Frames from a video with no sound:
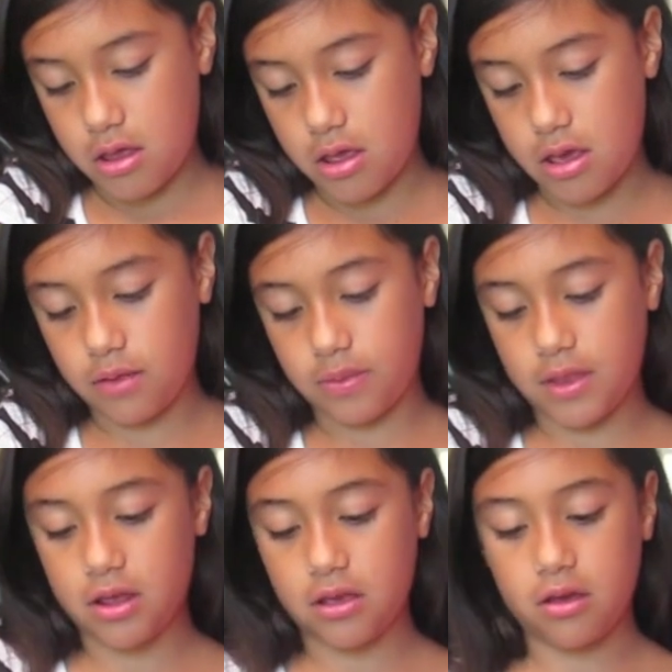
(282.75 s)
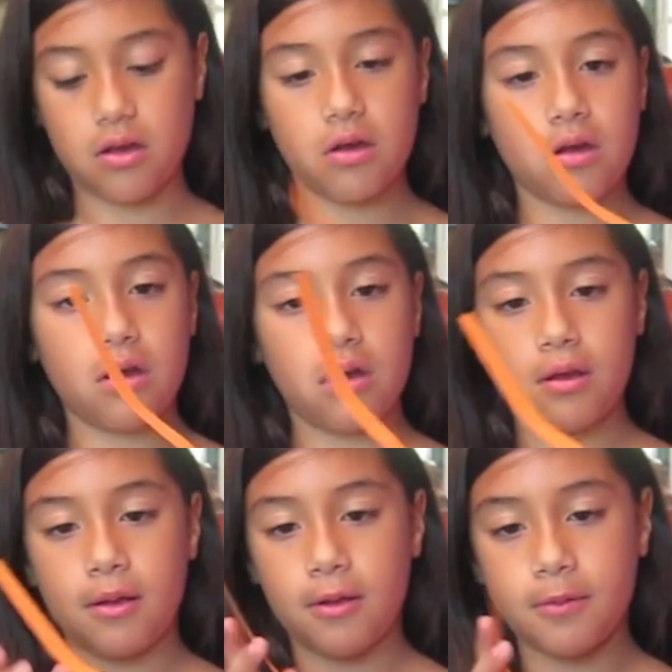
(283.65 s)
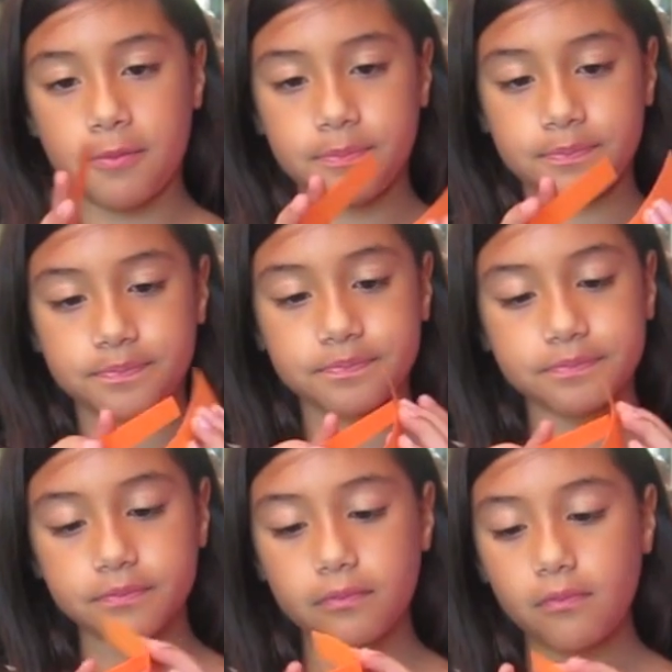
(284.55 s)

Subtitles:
Now what if my wrists are so fat I can't get it around it?